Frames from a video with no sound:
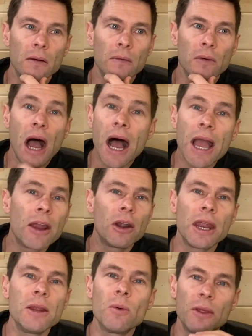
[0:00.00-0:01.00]
I or
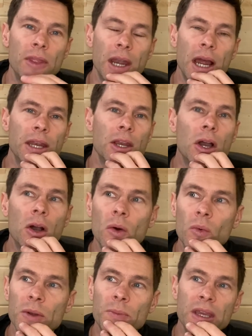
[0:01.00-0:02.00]
anyone that I know
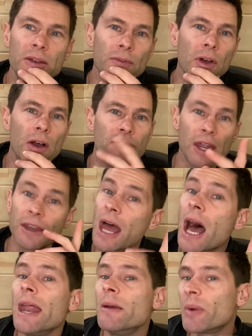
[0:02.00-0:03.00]
would be involved. Now,
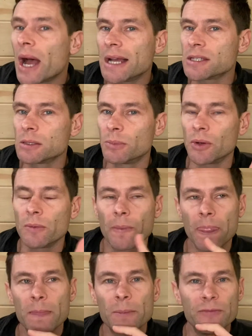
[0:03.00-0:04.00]
not impossible,
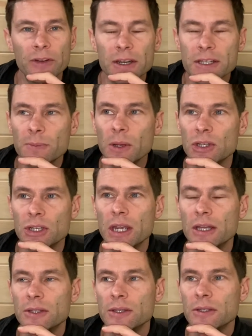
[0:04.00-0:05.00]
but very small
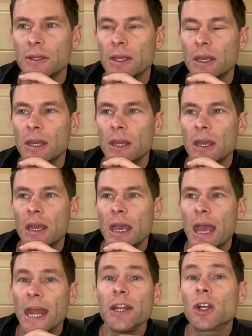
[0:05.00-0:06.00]
chance.
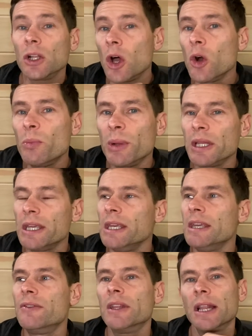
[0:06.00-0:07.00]
And globally,
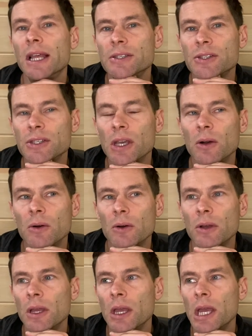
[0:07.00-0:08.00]
even less so.
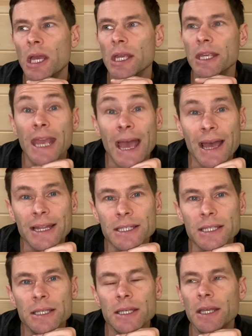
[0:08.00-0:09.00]

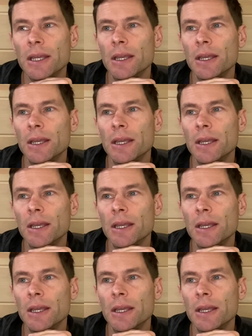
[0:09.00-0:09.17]
Yet,